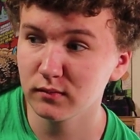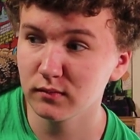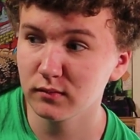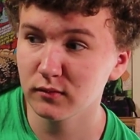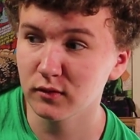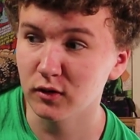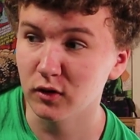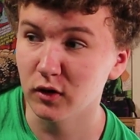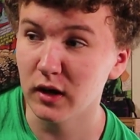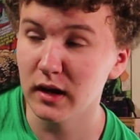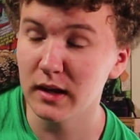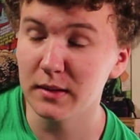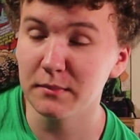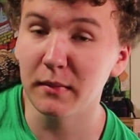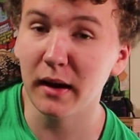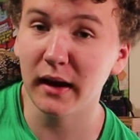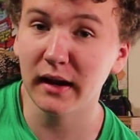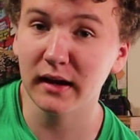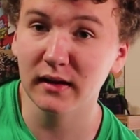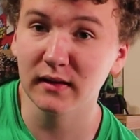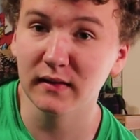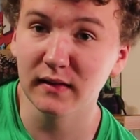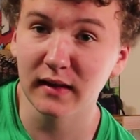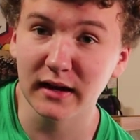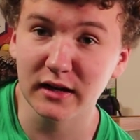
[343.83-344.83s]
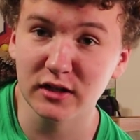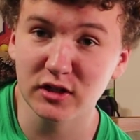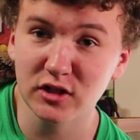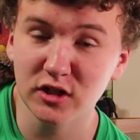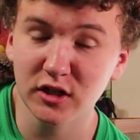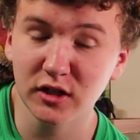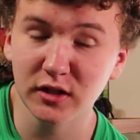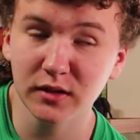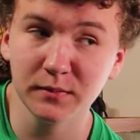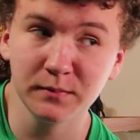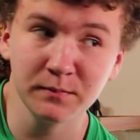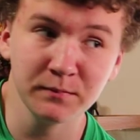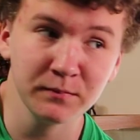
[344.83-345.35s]
in my
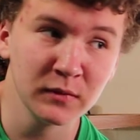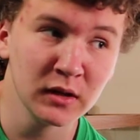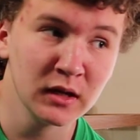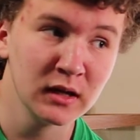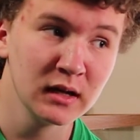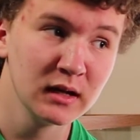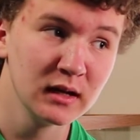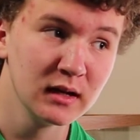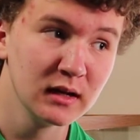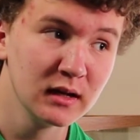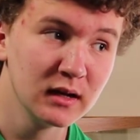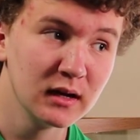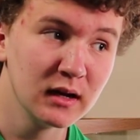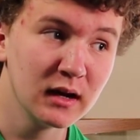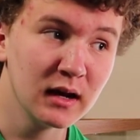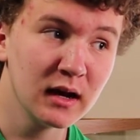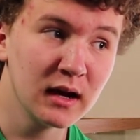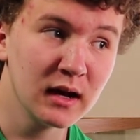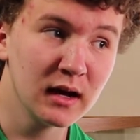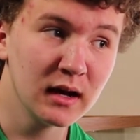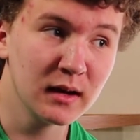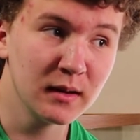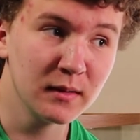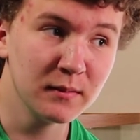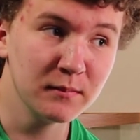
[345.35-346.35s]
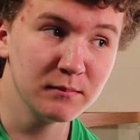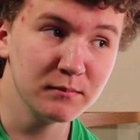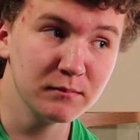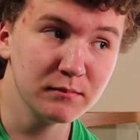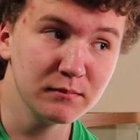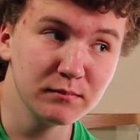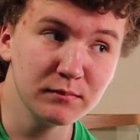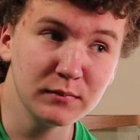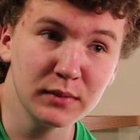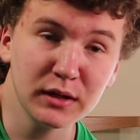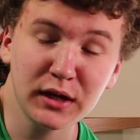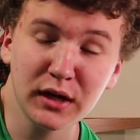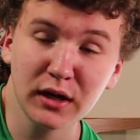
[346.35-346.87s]
collection,
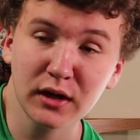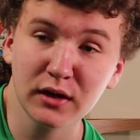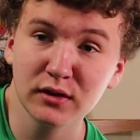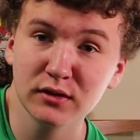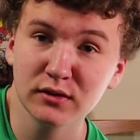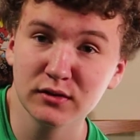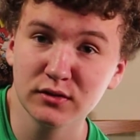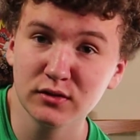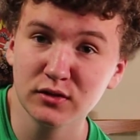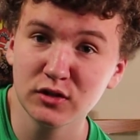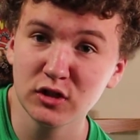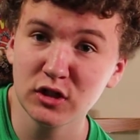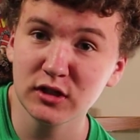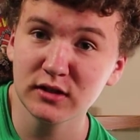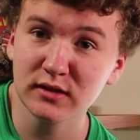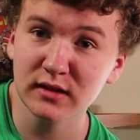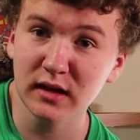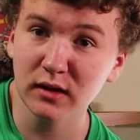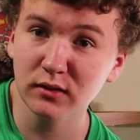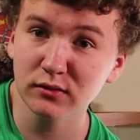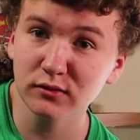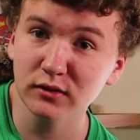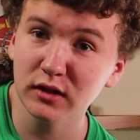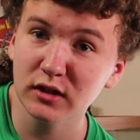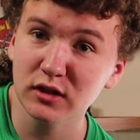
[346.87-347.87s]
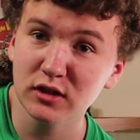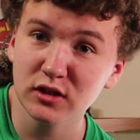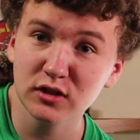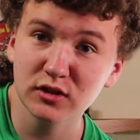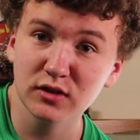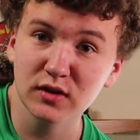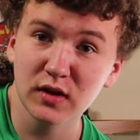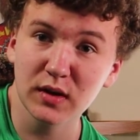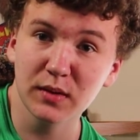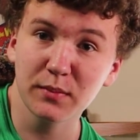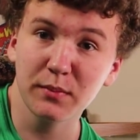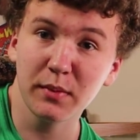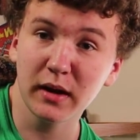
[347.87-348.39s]
because she sounds like she's
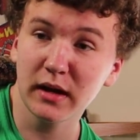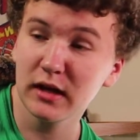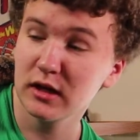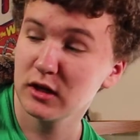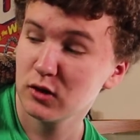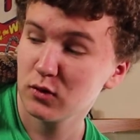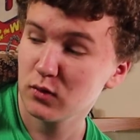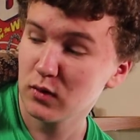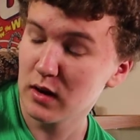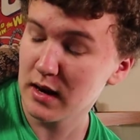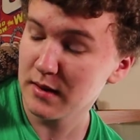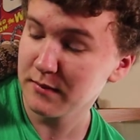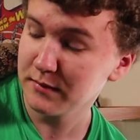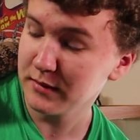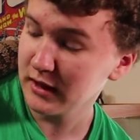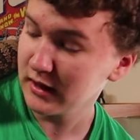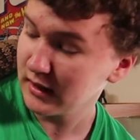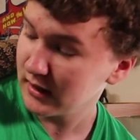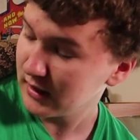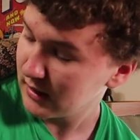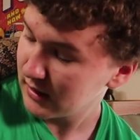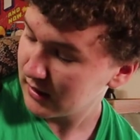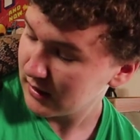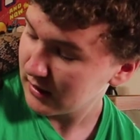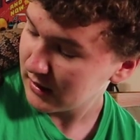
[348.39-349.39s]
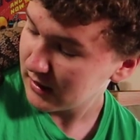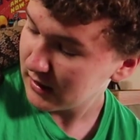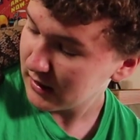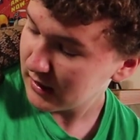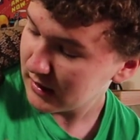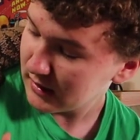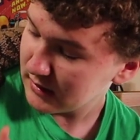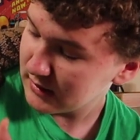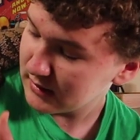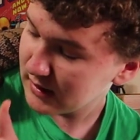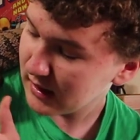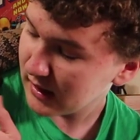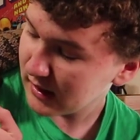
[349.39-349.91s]
gonna bite you. I mean,
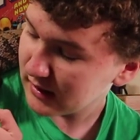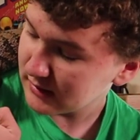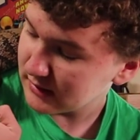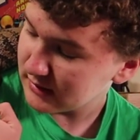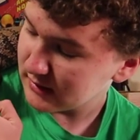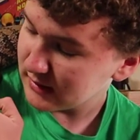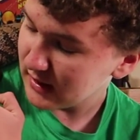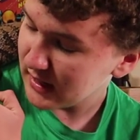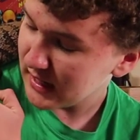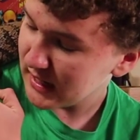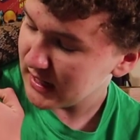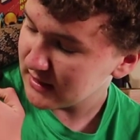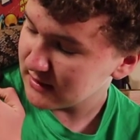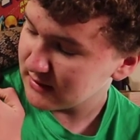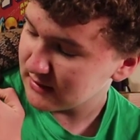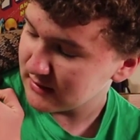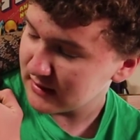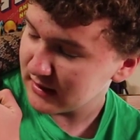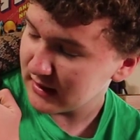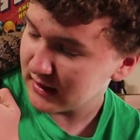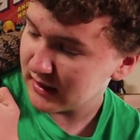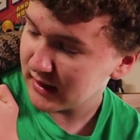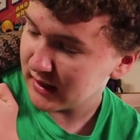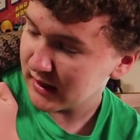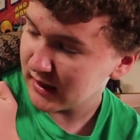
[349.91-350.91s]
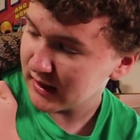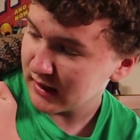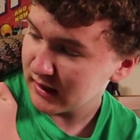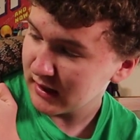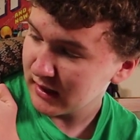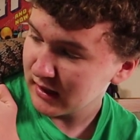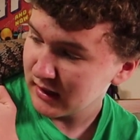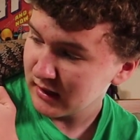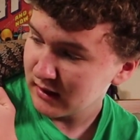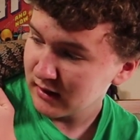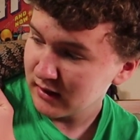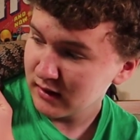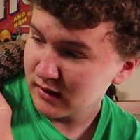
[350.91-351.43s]
it's constant hissing.
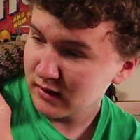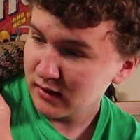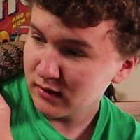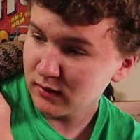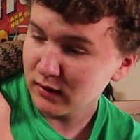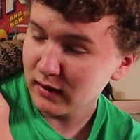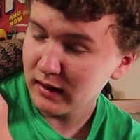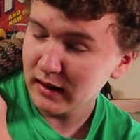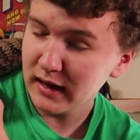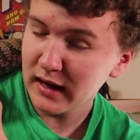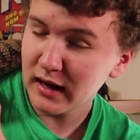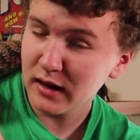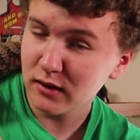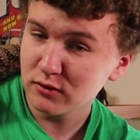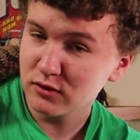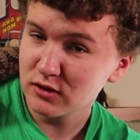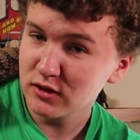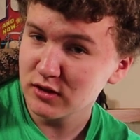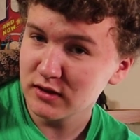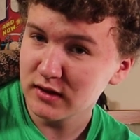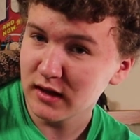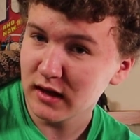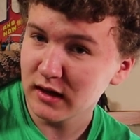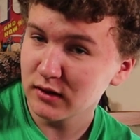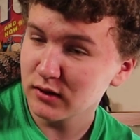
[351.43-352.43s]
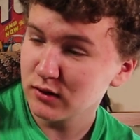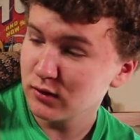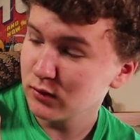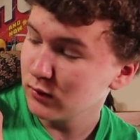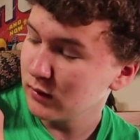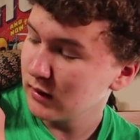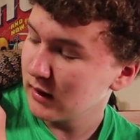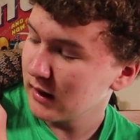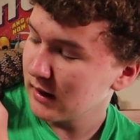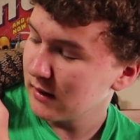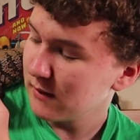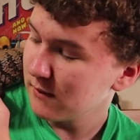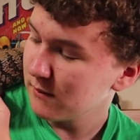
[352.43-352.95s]
Right now she's not
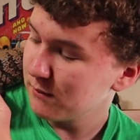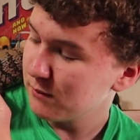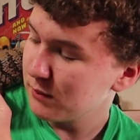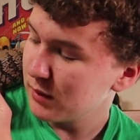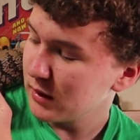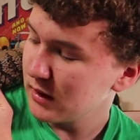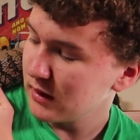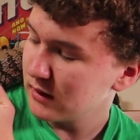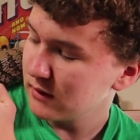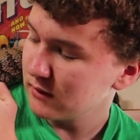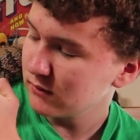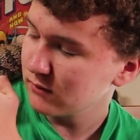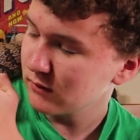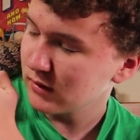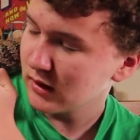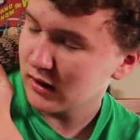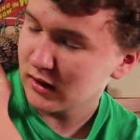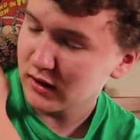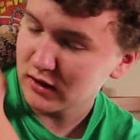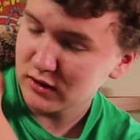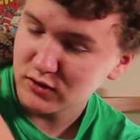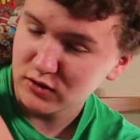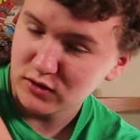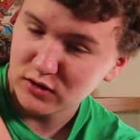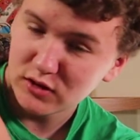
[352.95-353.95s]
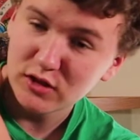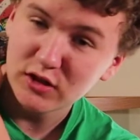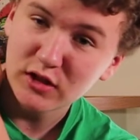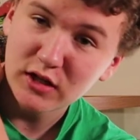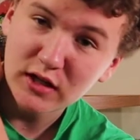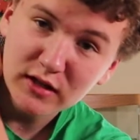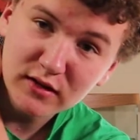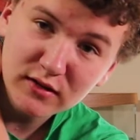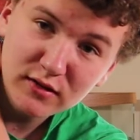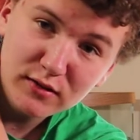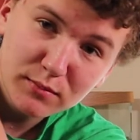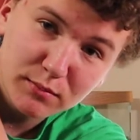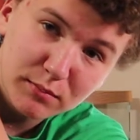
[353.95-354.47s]
doing it, but, well, actually she
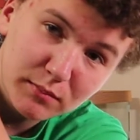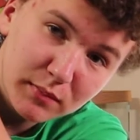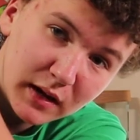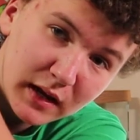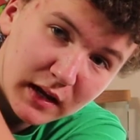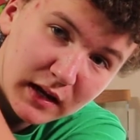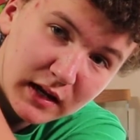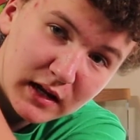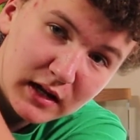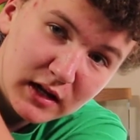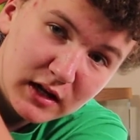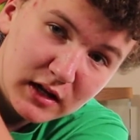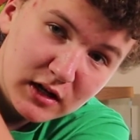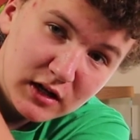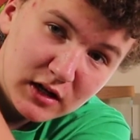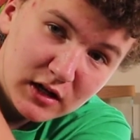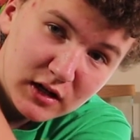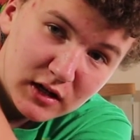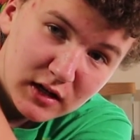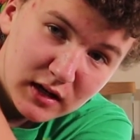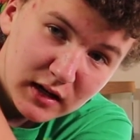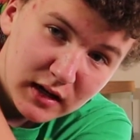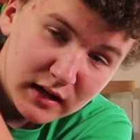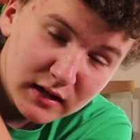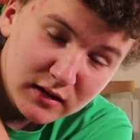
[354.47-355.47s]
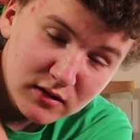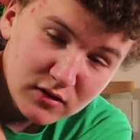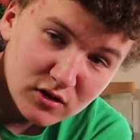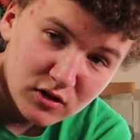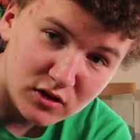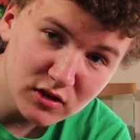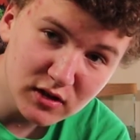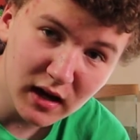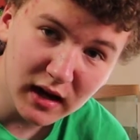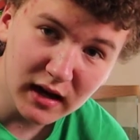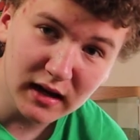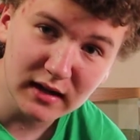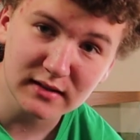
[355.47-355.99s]
is, but it's
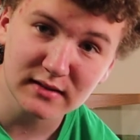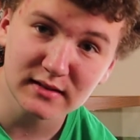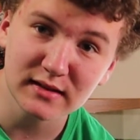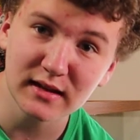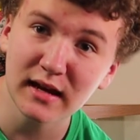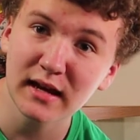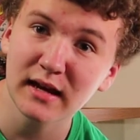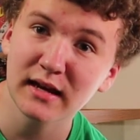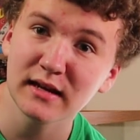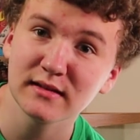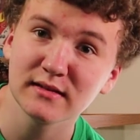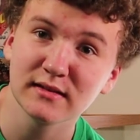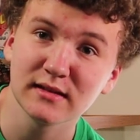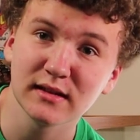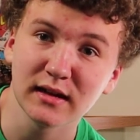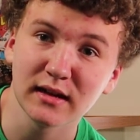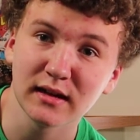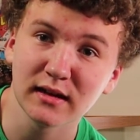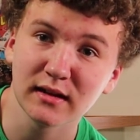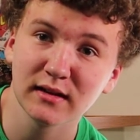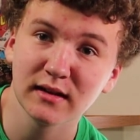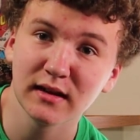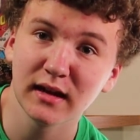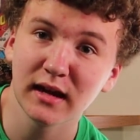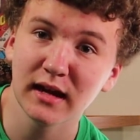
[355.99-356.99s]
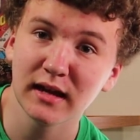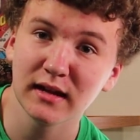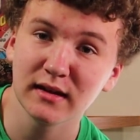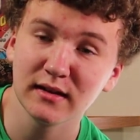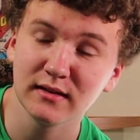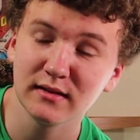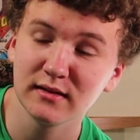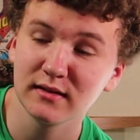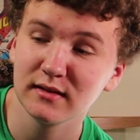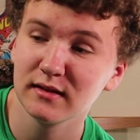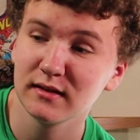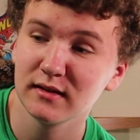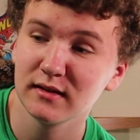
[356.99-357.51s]
just constant hissing, and